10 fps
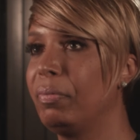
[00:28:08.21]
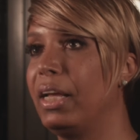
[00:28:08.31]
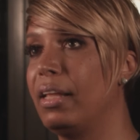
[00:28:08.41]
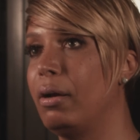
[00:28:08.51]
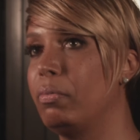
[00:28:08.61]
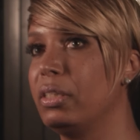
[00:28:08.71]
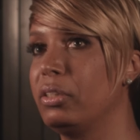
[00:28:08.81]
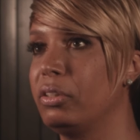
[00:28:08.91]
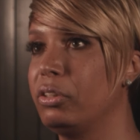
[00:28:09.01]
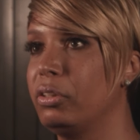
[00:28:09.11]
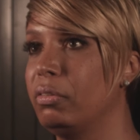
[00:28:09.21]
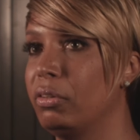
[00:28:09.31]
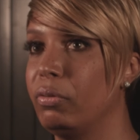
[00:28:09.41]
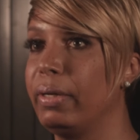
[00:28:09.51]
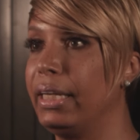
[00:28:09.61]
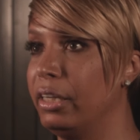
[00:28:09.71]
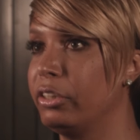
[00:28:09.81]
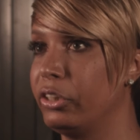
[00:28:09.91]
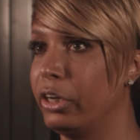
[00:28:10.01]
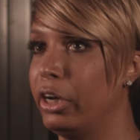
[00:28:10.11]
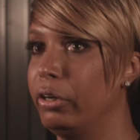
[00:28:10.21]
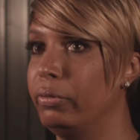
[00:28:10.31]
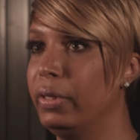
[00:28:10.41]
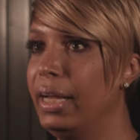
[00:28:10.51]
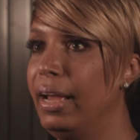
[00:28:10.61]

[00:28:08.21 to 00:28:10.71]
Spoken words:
And that was 3 years ago.